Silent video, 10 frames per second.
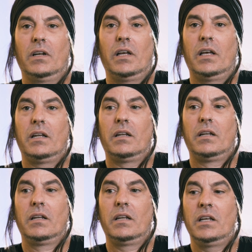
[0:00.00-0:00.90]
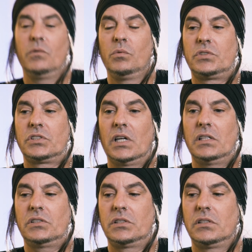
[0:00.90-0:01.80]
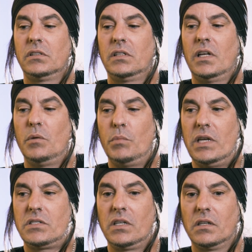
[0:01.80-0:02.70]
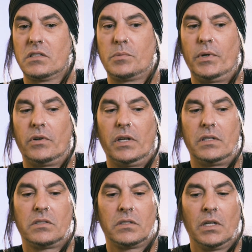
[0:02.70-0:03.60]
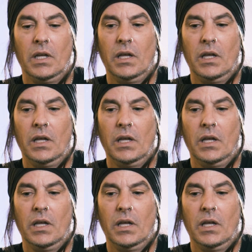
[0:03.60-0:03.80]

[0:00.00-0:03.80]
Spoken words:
and it was such an amazing experience.